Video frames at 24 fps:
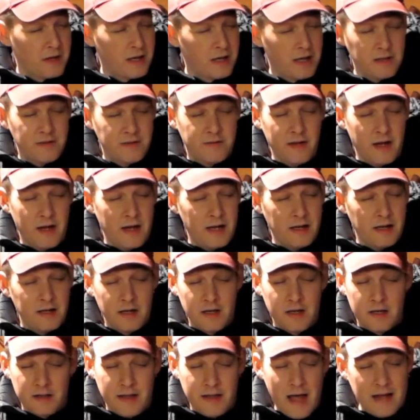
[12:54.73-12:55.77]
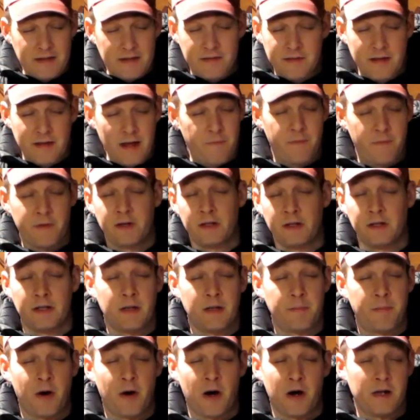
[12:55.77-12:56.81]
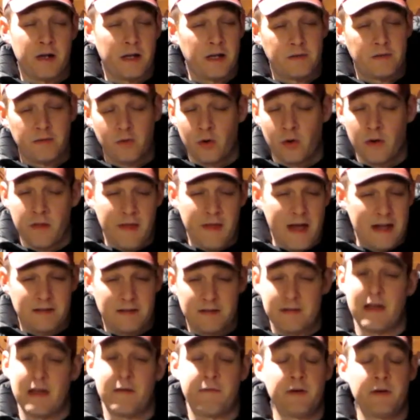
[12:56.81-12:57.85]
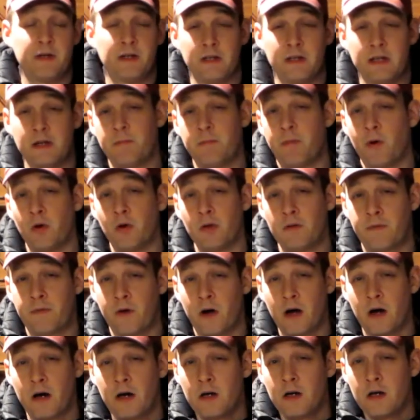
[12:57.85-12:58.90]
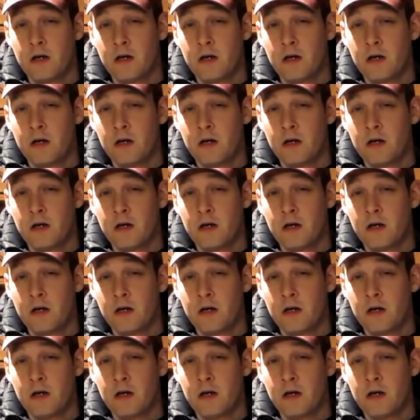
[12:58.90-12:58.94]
and saying, that's definitely a Partagas, or that's definitely a Bolivar,